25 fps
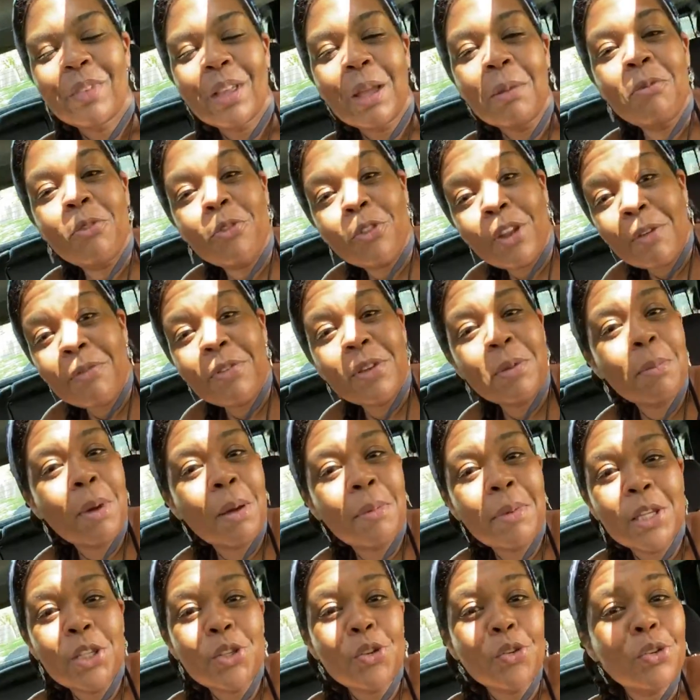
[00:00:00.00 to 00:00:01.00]
I'm fluffy,
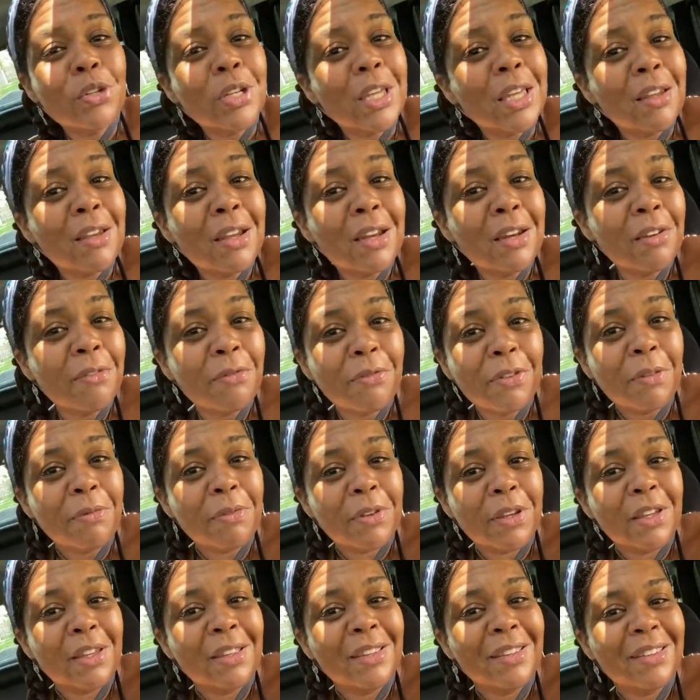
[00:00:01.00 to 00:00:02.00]
mommy. Don't get any
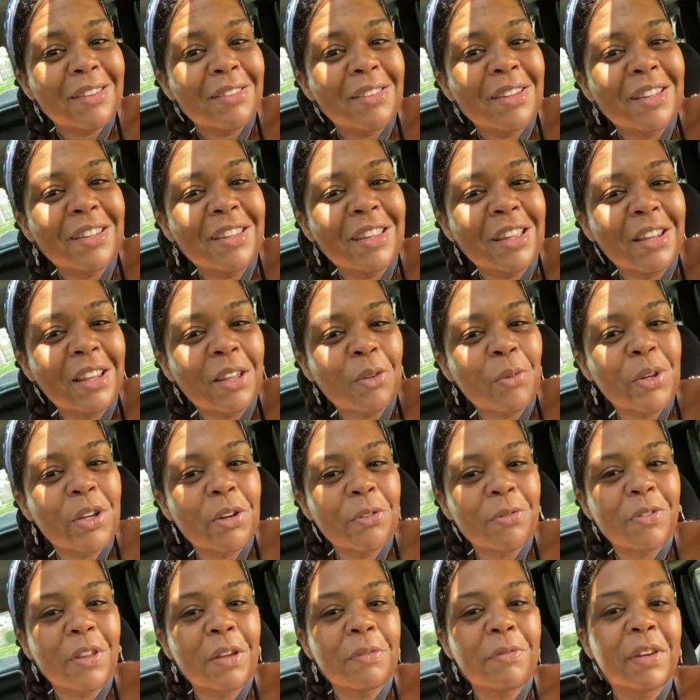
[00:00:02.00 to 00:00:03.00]
fluffy. They like when
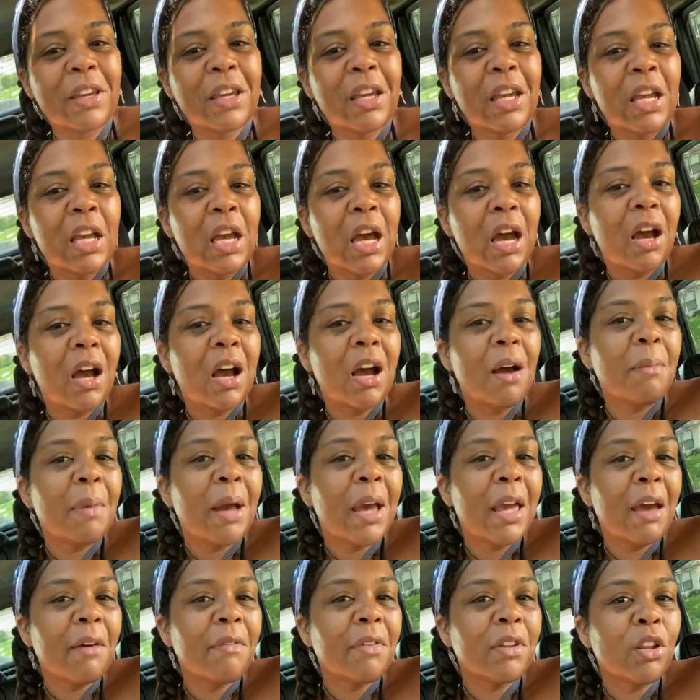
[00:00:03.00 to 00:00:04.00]
you're fluffy.
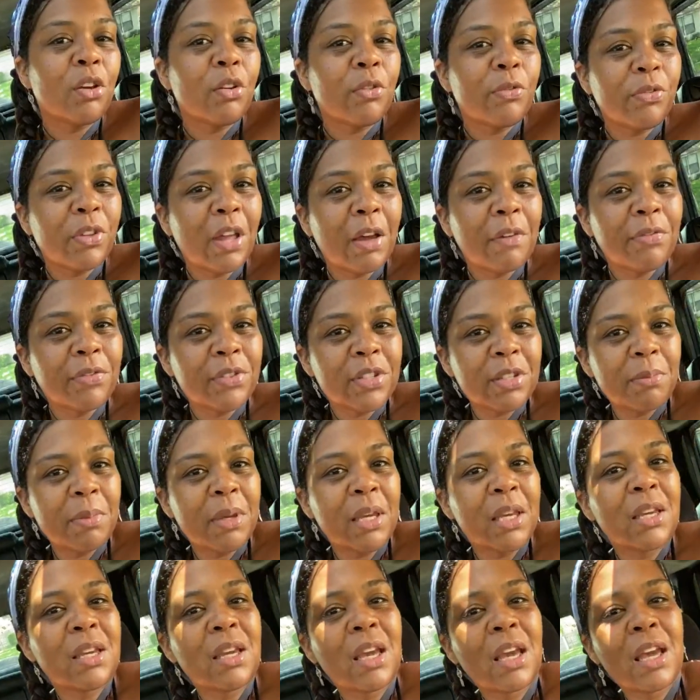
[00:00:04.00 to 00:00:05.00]
I have a little fluff to
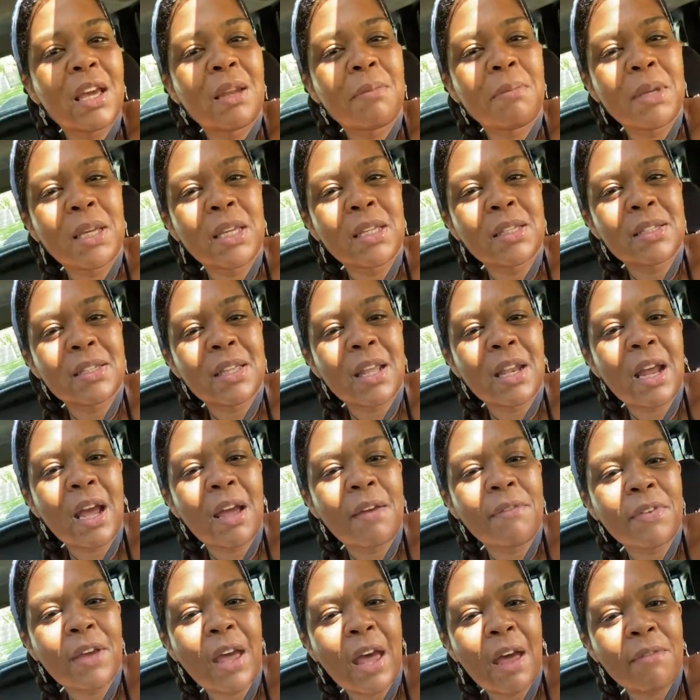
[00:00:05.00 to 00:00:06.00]
me, and means that
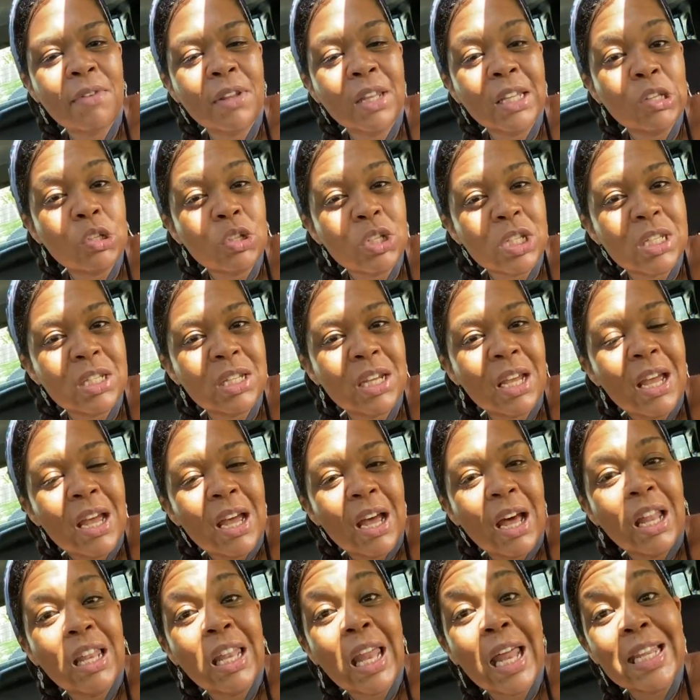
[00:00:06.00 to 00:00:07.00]
I have a
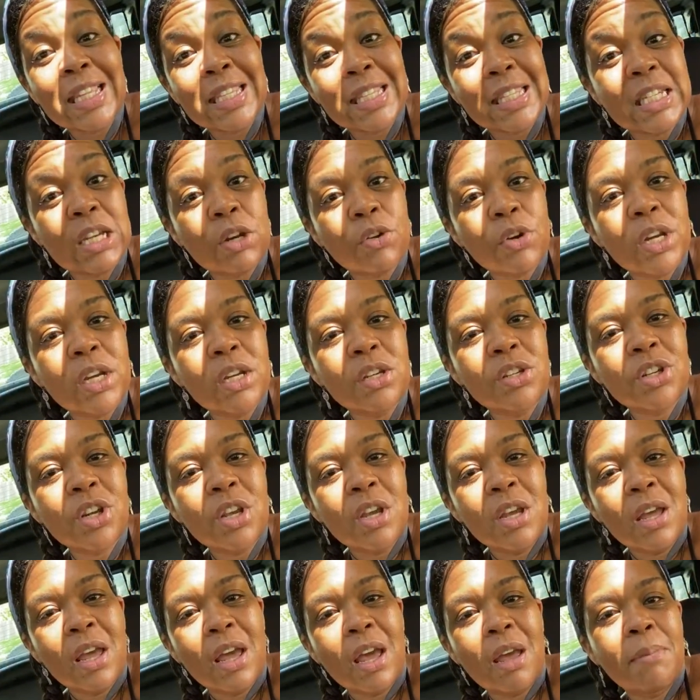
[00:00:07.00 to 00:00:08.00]
lot of steerage.
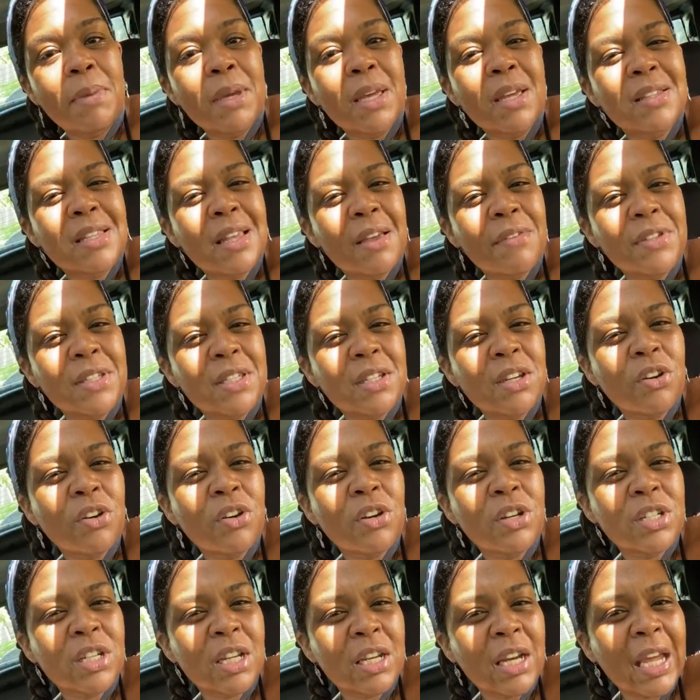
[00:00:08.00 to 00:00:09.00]
And because I have
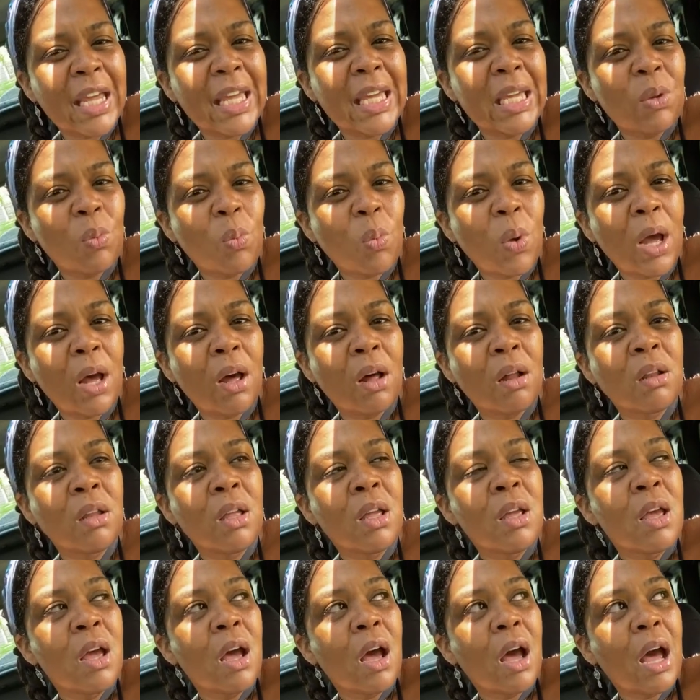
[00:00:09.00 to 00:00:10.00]
steerage and I eat well,
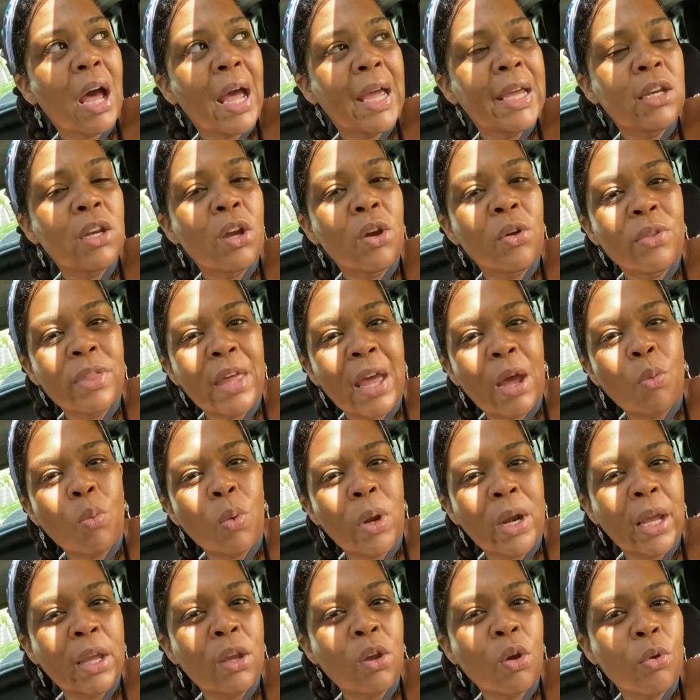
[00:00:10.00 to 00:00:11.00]
I know that
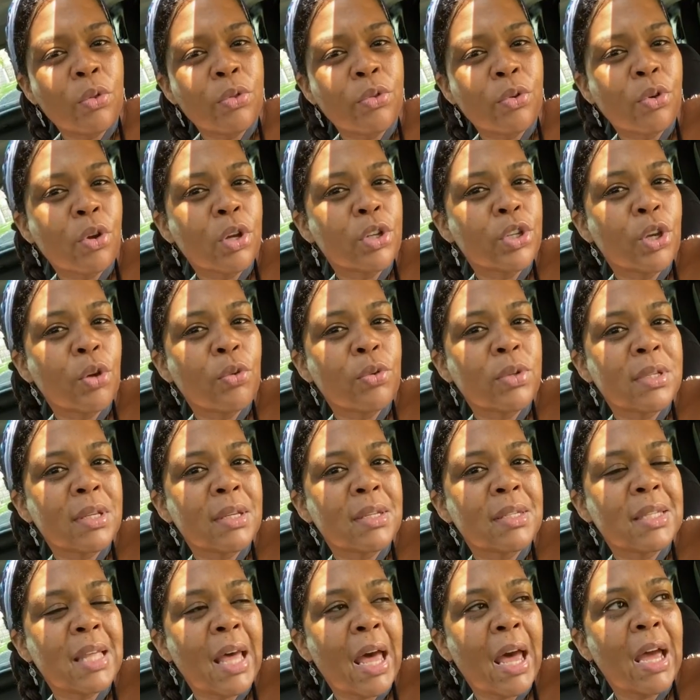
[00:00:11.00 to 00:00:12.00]
when I go through
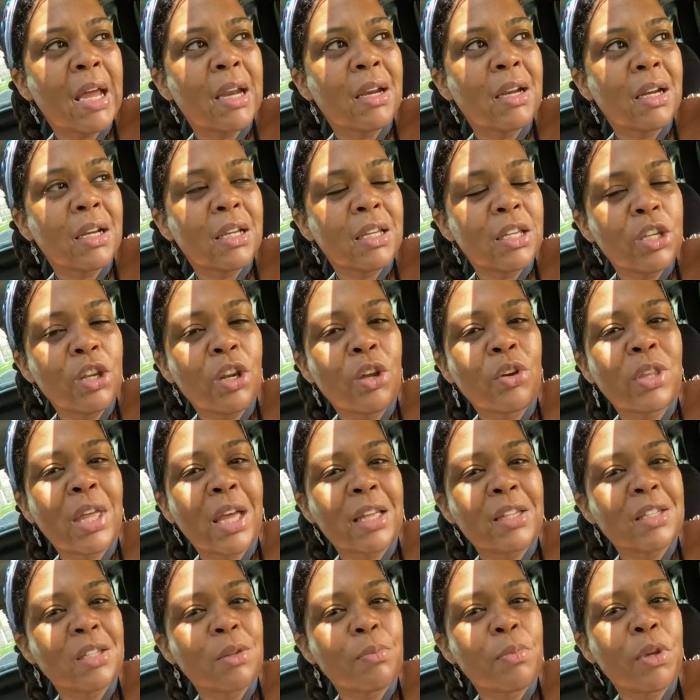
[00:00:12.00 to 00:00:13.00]
ketosis, that
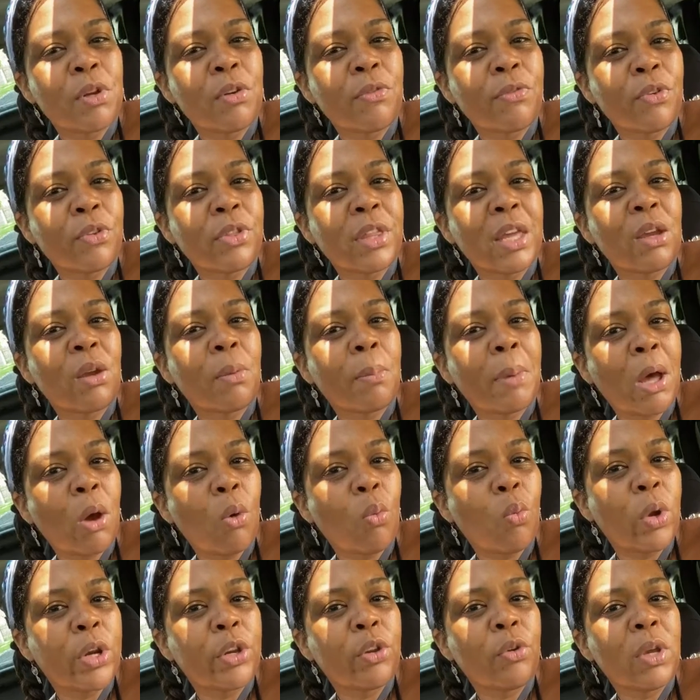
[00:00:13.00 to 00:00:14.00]
that's the beautiful thing
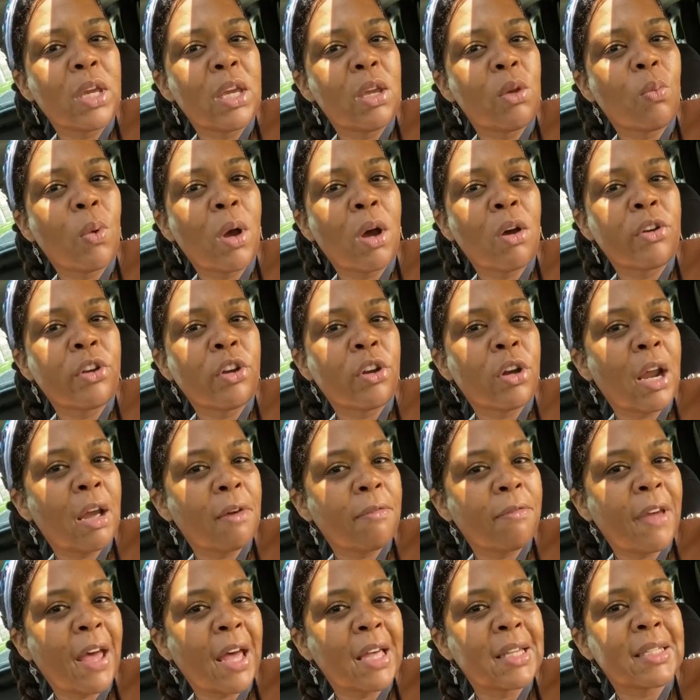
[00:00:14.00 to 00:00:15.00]
about when you eat well and you're
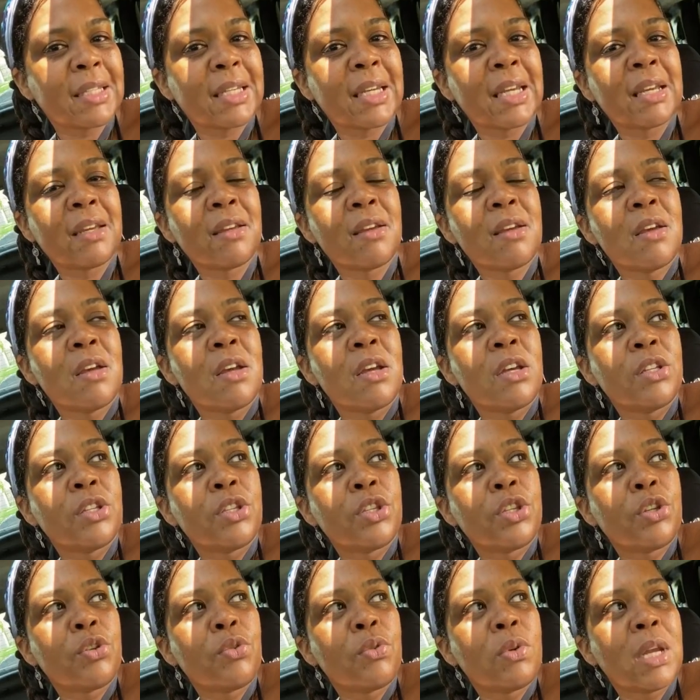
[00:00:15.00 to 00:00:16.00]
not fasting
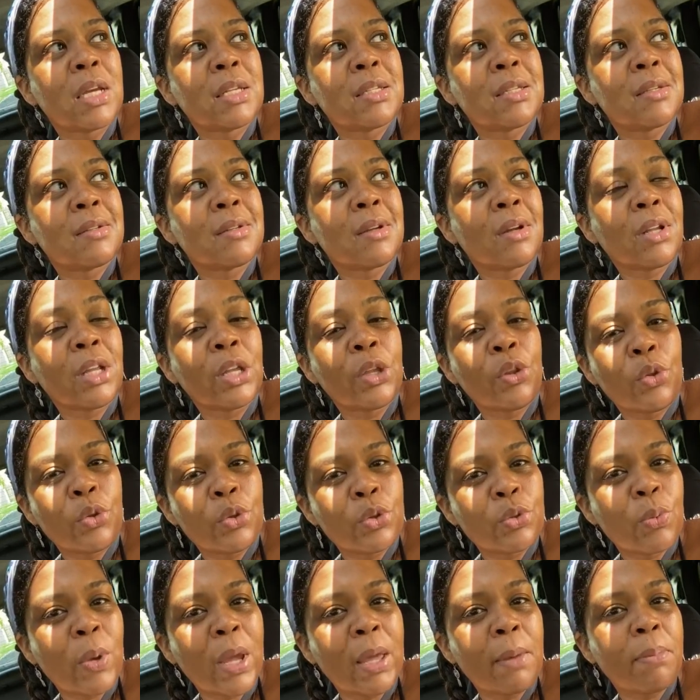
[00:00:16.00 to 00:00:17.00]
to necessarily
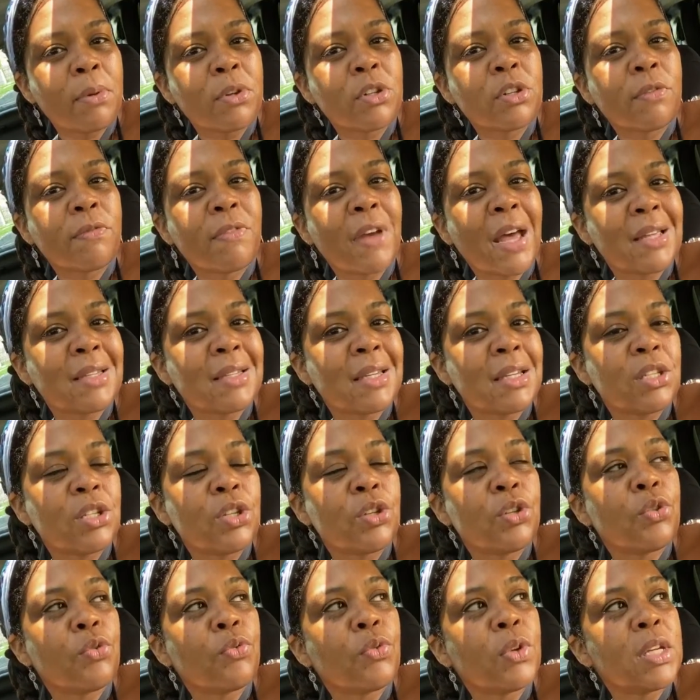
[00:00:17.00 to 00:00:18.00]
lose weight, but you're fasting
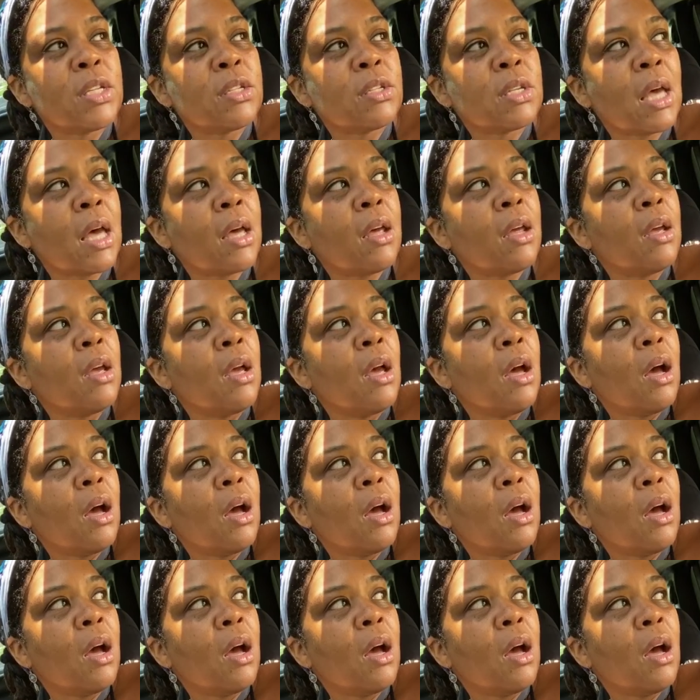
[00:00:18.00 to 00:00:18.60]
to do reset.